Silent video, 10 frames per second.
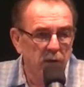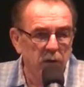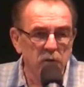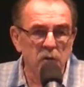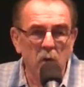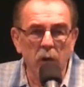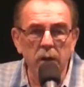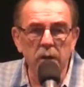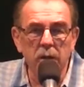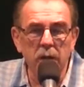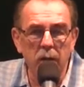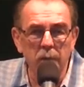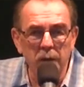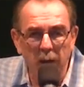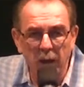There's going to
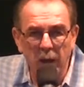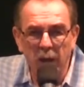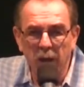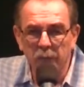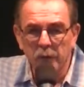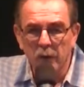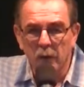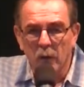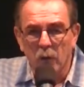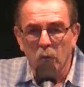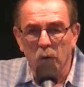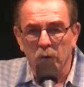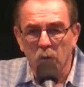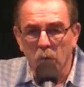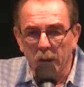come a day where
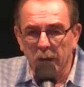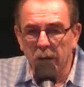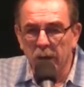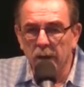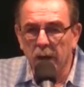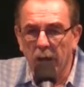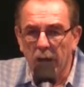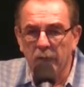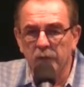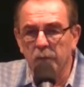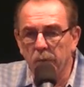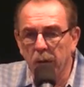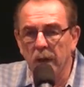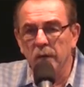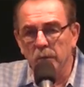the wicked have to
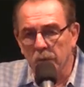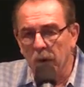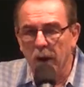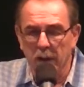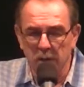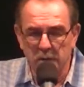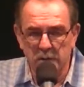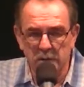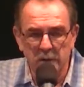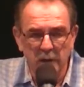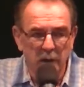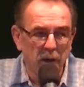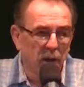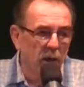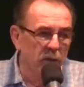pay the price.
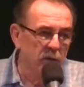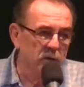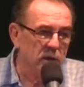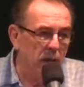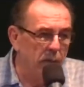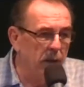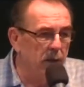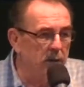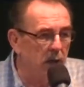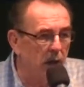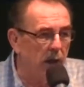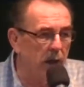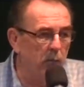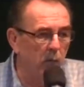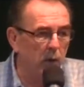There's coming a
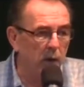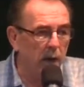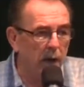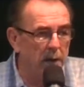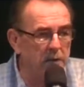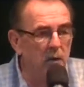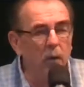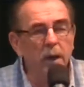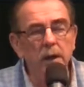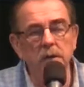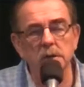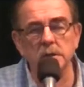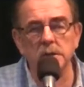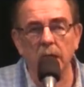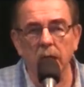time where God's going to
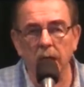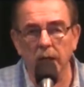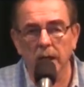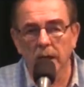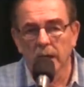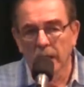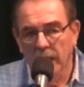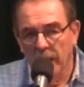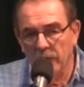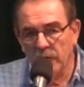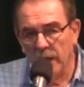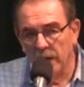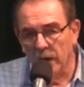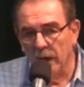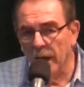say, I've
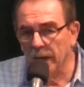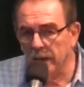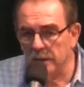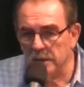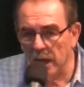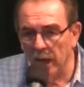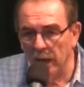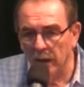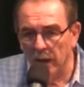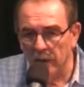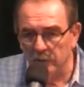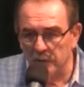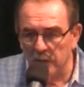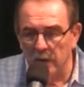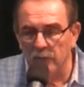had all I can take of
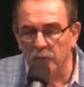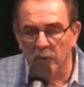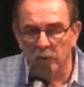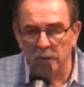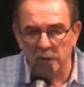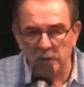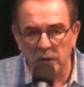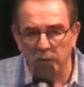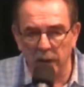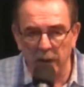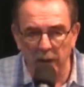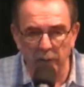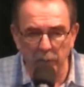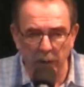sinful, disobedient